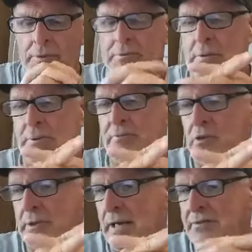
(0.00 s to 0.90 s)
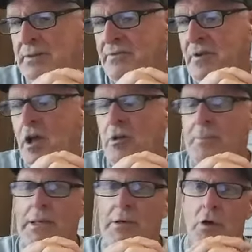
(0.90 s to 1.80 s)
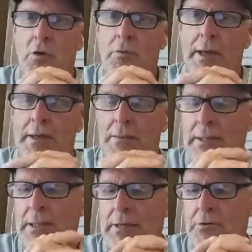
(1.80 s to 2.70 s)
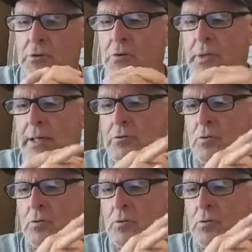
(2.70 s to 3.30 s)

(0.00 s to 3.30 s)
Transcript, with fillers: Some of you guys that follow me know that Emily and I do a